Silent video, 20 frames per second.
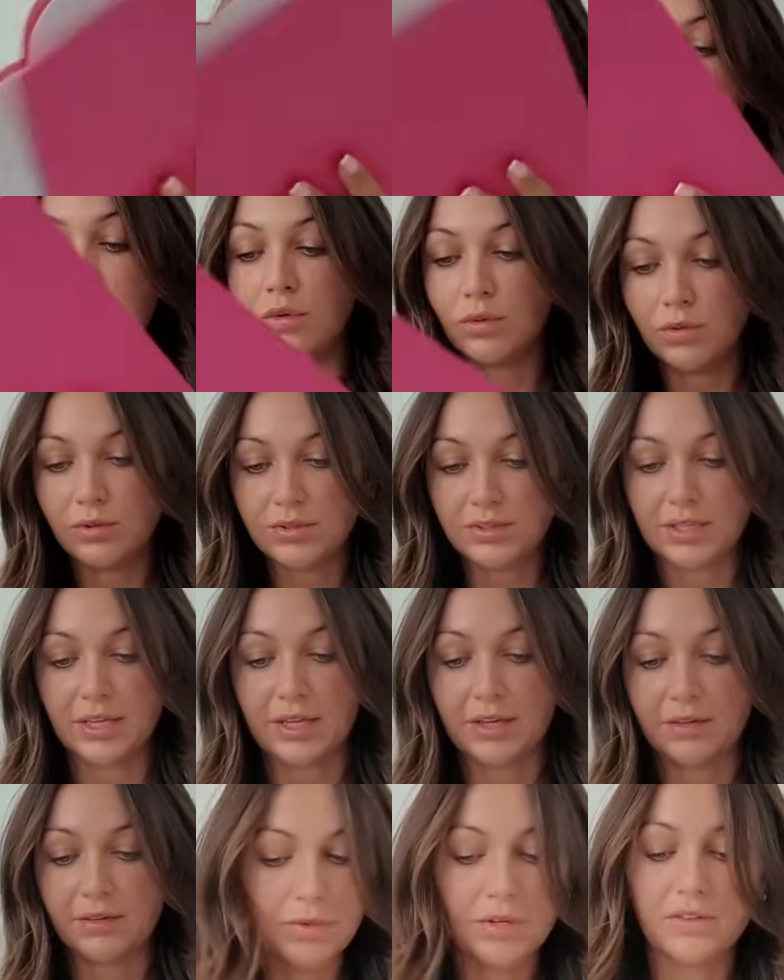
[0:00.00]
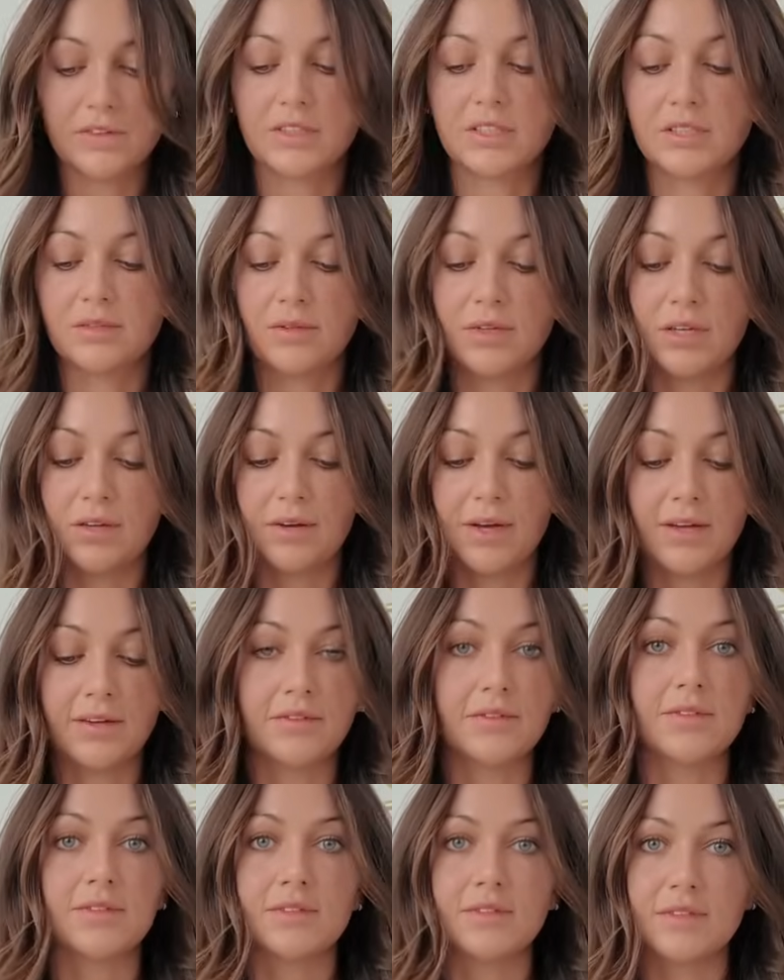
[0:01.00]
And then also she moved into a new
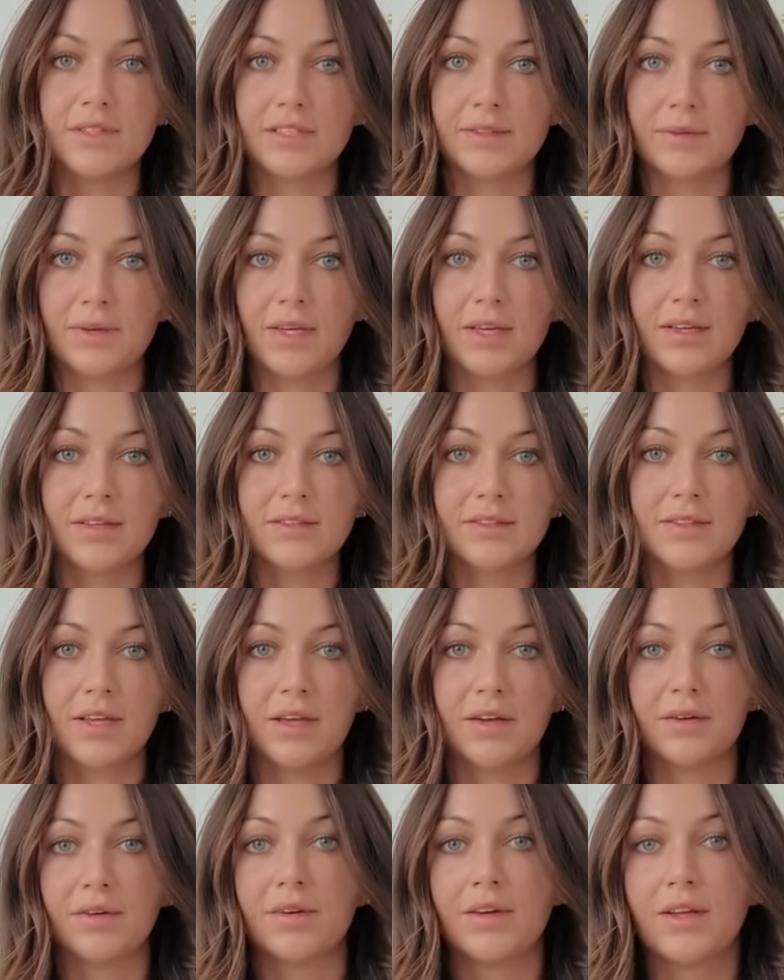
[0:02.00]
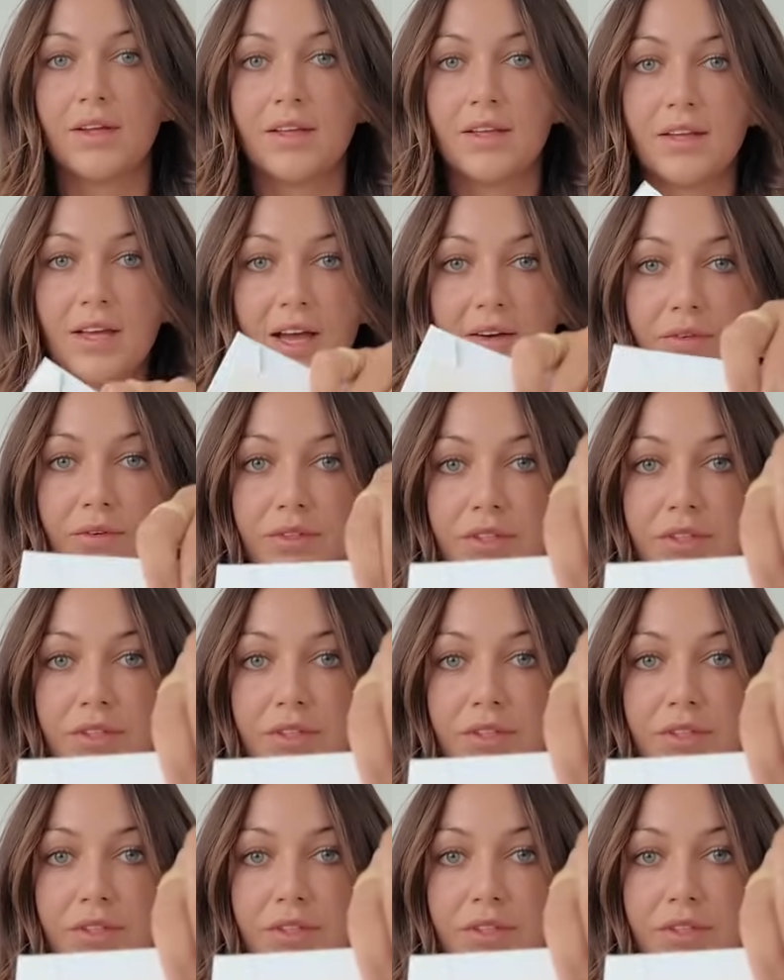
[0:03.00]
house this week, so I've